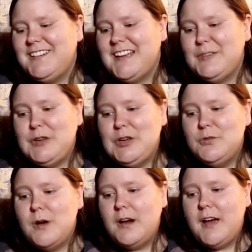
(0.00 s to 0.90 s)
if you
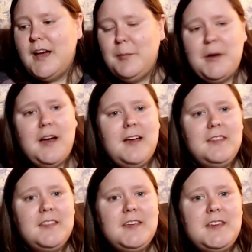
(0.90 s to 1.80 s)
want to hop
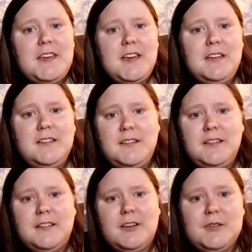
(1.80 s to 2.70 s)
on the
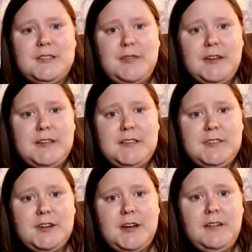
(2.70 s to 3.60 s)
cozy fantasy
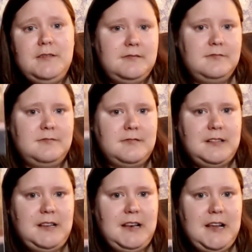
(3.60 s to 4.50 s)
train,
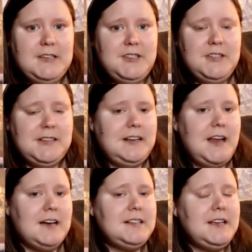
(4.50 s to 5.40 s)
Legends and
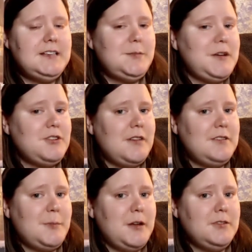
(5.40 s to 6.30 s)
Lattes by
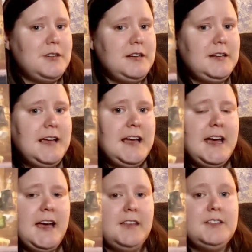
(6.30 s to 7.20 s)
Travis Baldree.
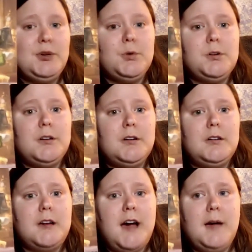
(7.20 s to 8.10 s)
The tour
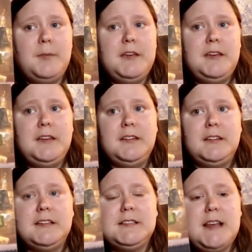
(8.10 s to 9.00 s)
copy
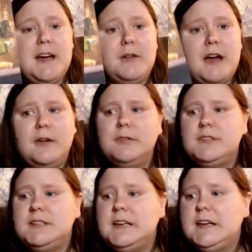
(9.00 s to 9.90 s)
is now
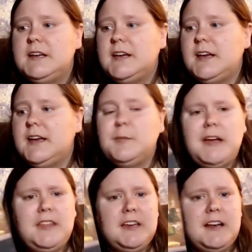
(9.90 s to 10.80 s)
out.
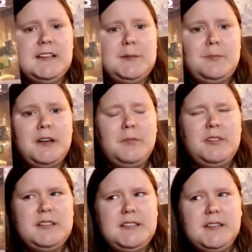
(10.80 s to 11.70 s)
I think it has a
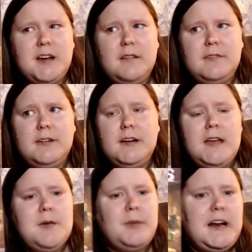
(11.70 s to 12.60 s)
minimalist cover,
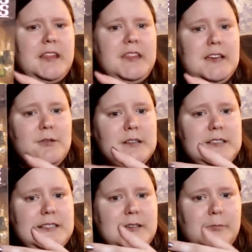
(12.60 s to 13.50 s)
but I think you can
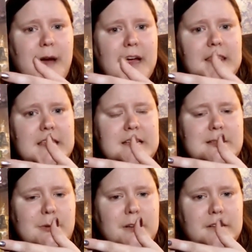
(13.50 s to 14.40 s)
still buy
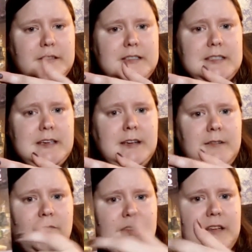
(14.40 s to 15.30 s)
these ones,
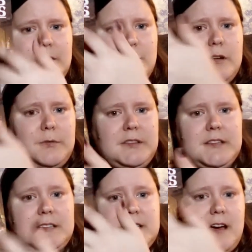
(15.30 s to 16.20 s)
like the one with
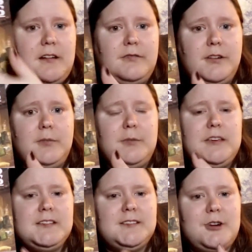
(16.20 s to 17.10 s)
this cover,
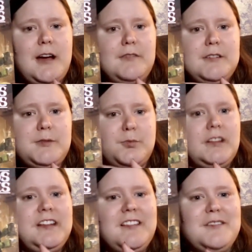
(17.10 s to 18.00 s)
because Travis
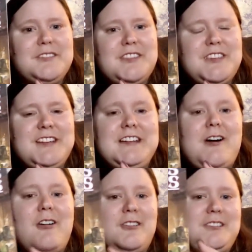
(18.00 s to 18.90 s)
really loved the
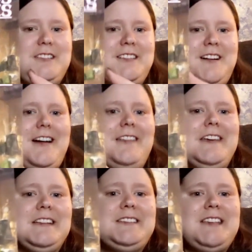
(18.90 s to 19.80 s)
art on
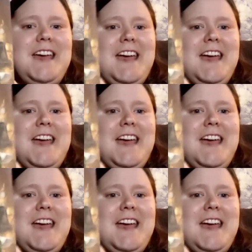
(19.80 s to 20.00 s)
this.